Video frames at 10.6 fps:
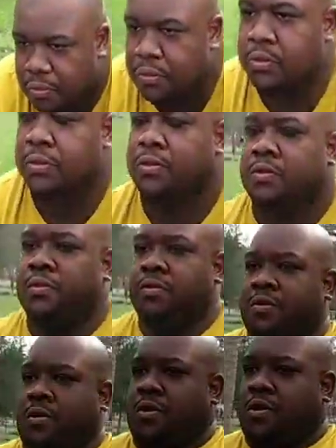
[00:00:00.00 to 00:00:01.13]
All you have to do is
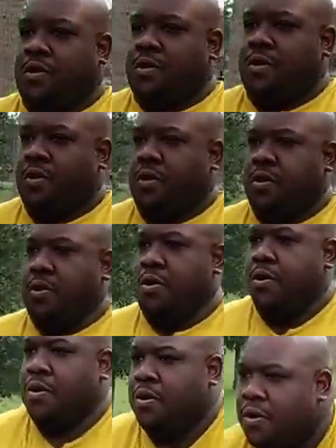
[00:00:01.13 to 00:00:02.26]
take one day at a
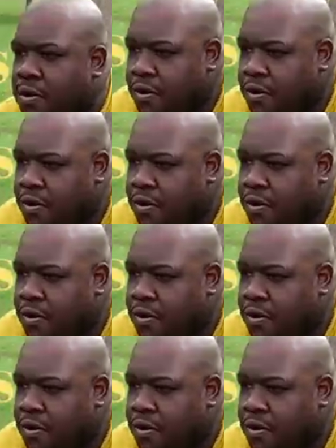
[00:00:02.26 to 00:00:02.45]
time,